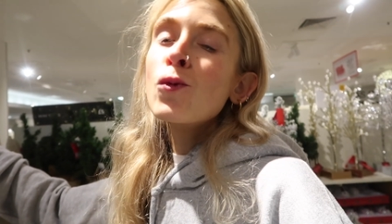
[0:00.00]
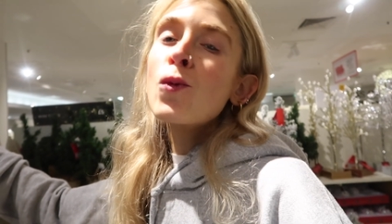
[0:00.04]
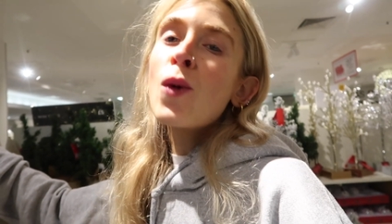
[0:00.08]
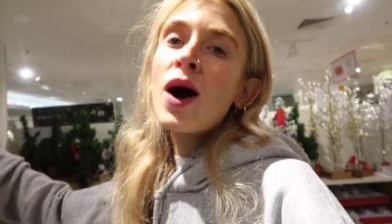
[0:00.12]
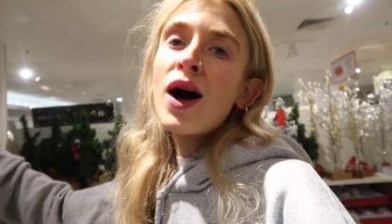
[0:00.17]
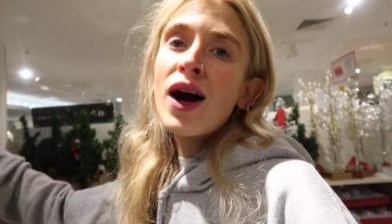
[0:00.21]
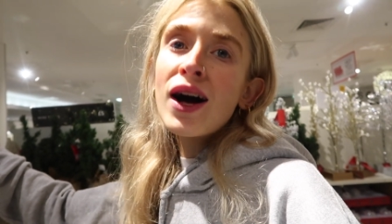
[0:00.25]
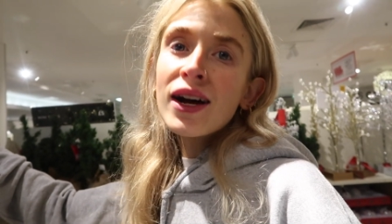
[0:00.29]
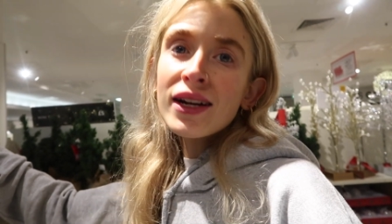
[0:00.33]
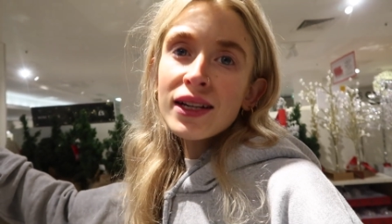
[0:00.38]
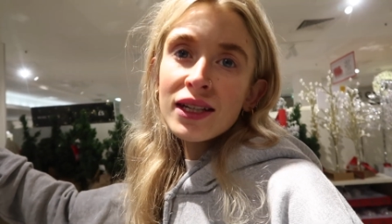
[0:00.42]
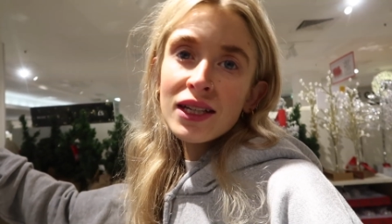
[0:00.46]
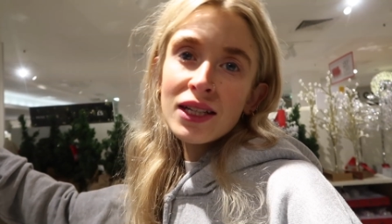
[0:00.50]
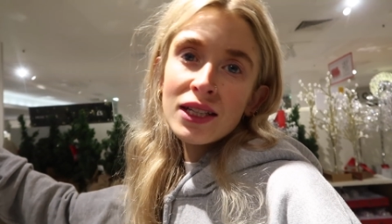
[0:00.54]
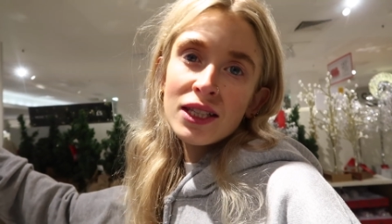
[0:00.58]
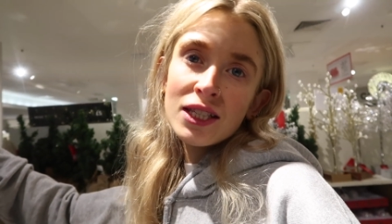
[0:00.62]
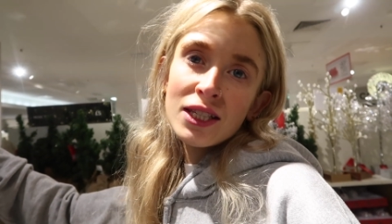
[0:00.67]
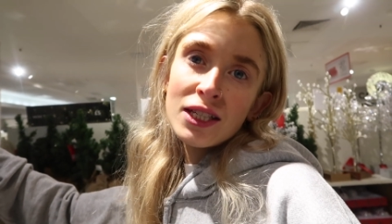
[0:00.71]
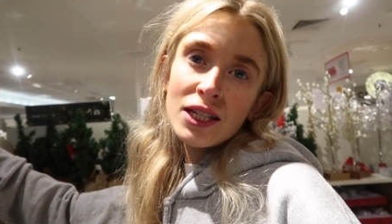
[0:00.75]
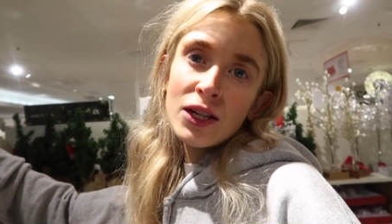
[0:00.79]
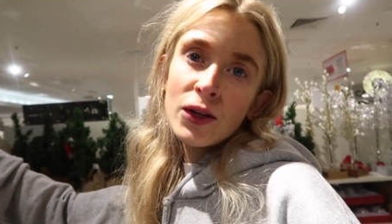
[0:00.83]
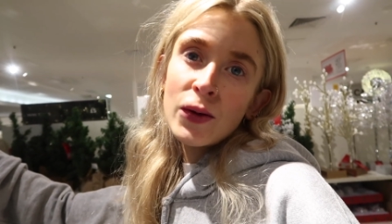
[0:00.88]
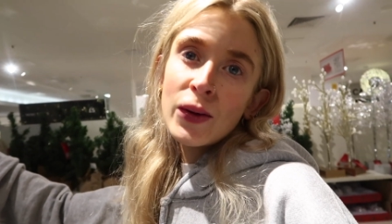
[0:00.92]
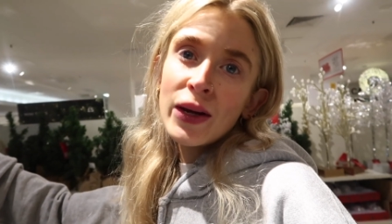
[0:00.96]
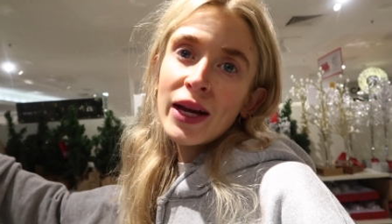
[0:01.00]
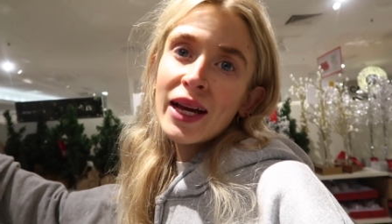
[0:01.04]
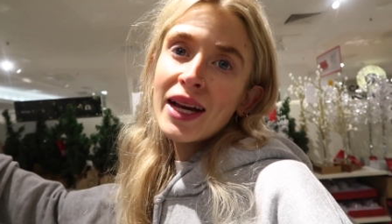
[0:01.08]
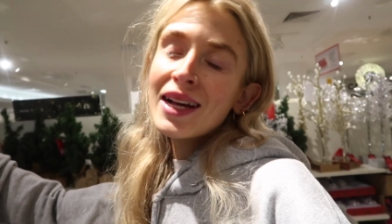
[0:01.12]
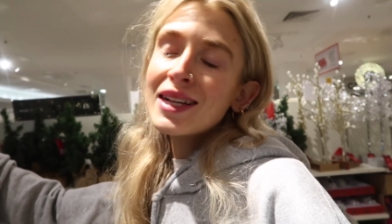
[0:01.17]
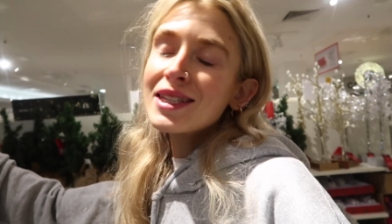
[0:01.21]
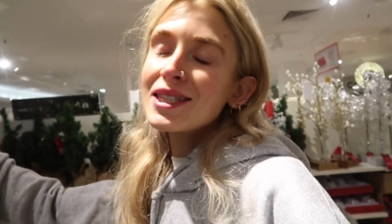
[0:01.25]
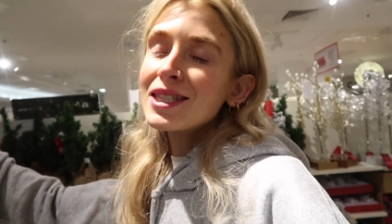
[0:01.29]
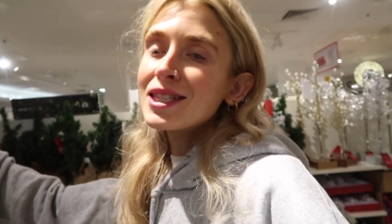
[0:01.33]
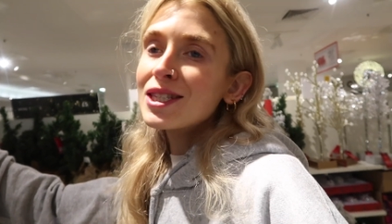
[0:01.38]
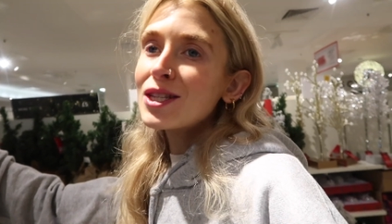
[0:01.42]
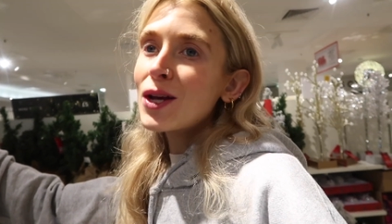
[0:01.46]
work needs
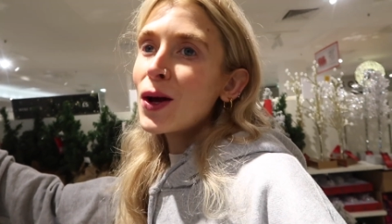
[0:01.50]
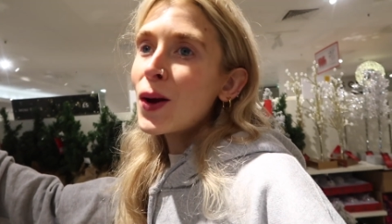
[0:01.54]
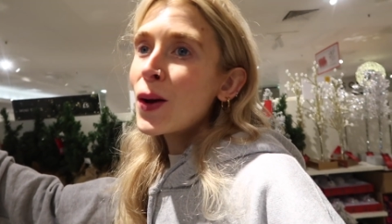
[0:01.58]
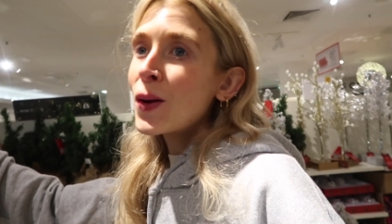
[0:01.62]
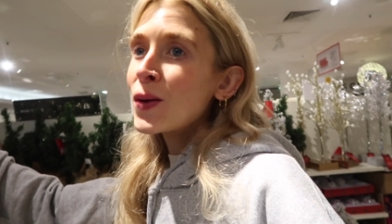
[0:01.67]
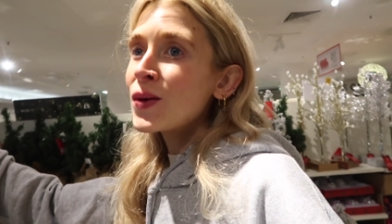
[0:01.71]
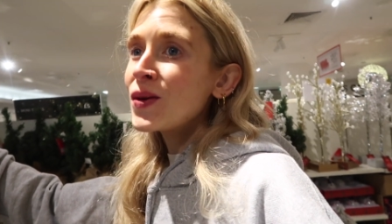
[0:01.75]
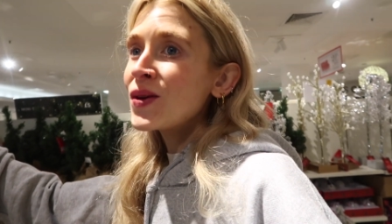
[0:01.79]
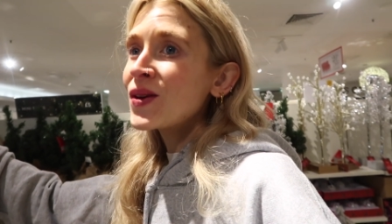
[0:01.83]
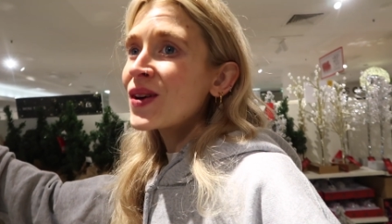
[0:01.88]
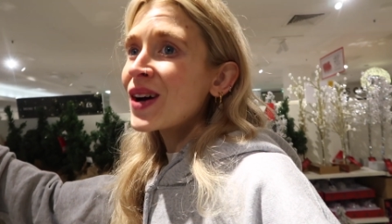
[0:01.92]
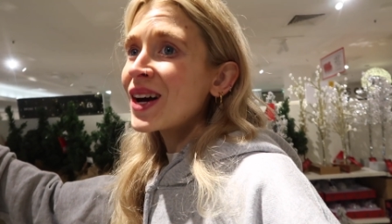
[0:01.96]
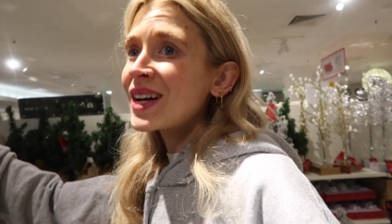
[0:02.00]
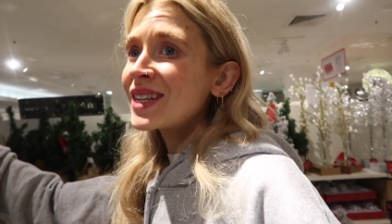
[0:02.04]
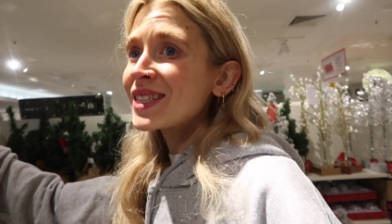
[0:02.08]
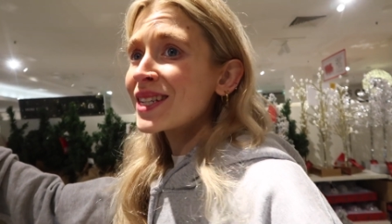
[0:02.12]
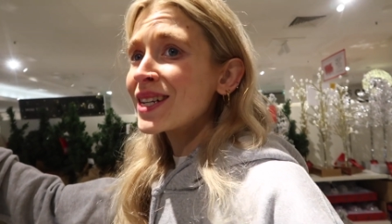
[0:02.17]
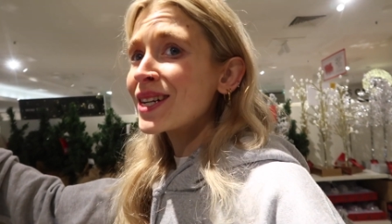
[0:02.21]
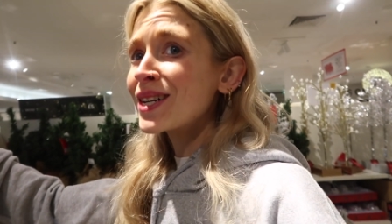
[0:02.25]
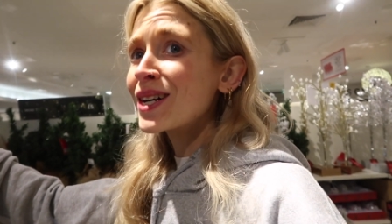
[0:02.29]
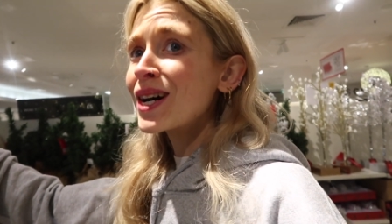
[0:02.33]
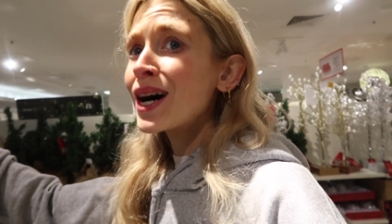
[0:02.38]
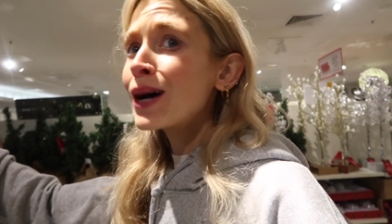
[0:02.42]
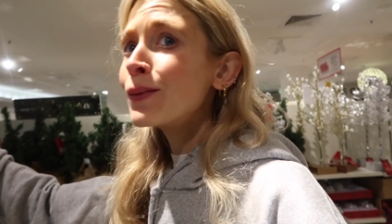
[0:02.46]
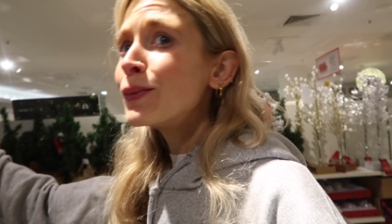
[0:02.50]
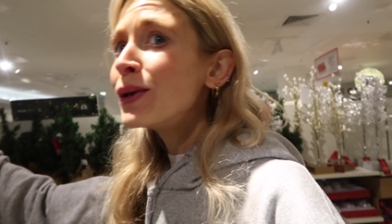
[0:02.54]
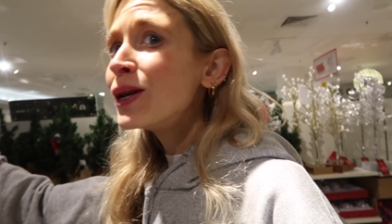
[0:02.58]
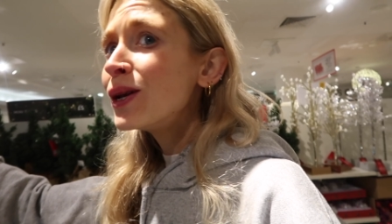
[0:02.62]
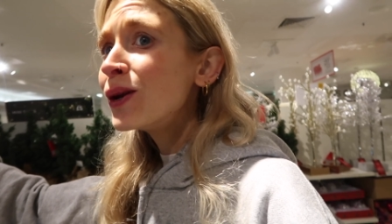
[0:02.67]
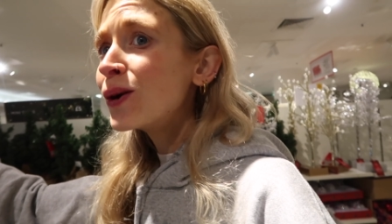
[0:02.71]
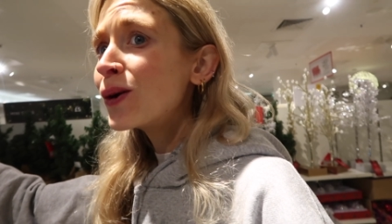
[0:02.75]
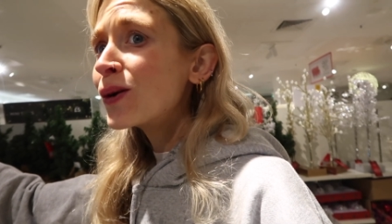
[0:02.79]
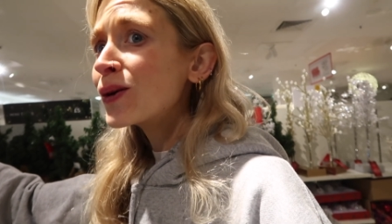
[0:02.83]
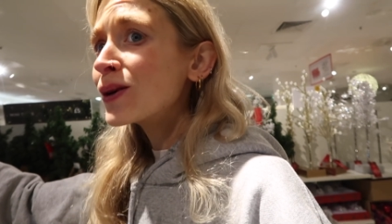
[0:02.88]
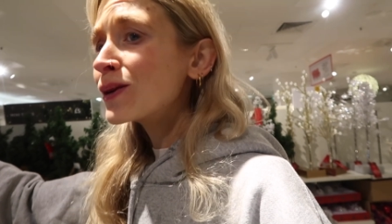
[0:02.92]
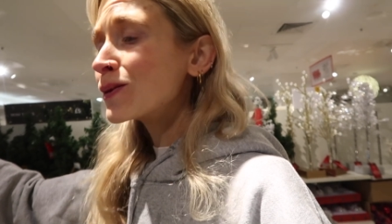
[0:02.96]
doing so you guys can come
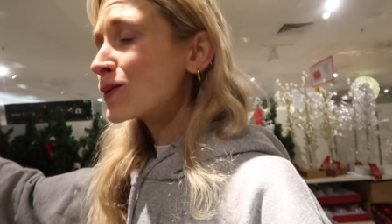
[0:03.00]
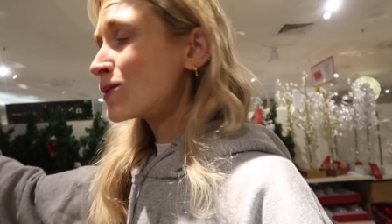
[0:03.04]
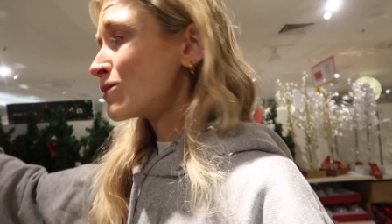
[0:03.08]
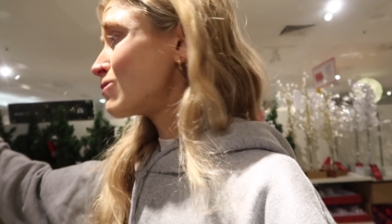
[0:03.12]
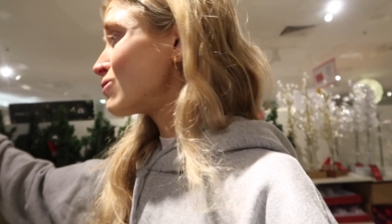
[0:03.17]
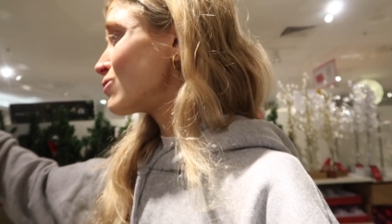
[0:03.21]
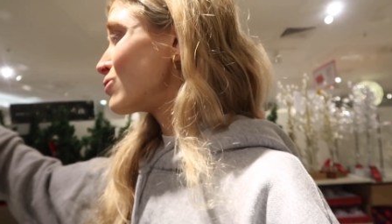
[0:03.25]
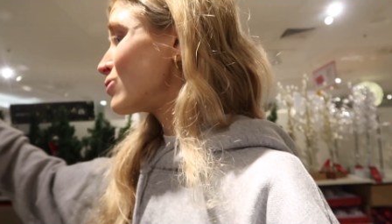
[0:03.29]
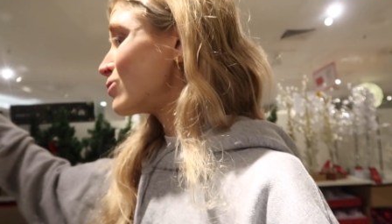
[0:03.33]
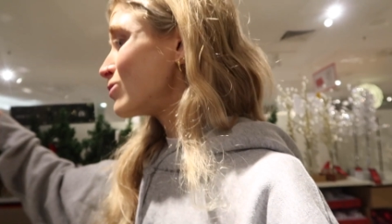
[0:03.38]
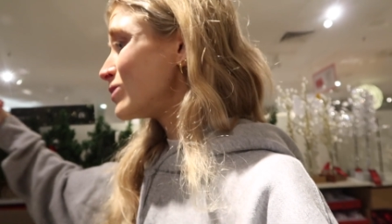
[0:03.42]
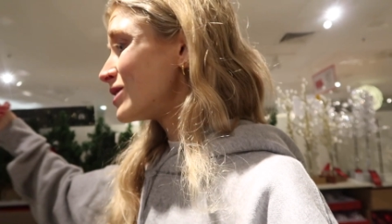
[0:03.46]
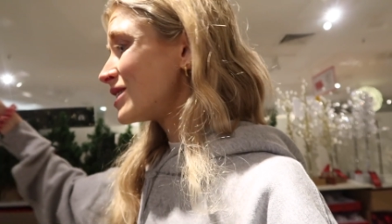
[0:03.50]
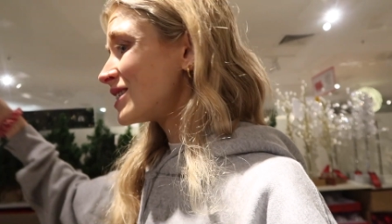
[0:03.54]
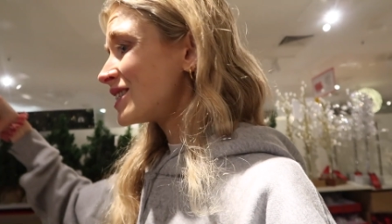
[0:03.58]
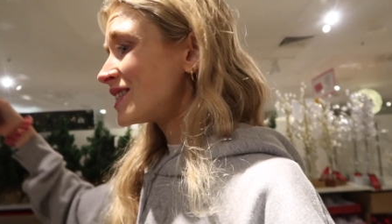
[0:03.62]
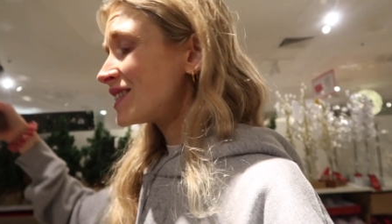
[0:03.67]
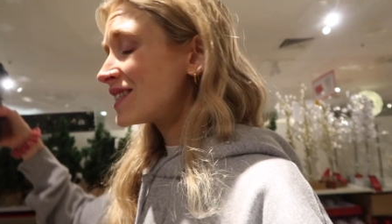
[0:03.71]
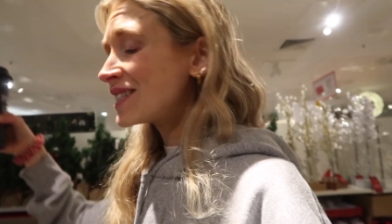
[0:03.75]
along and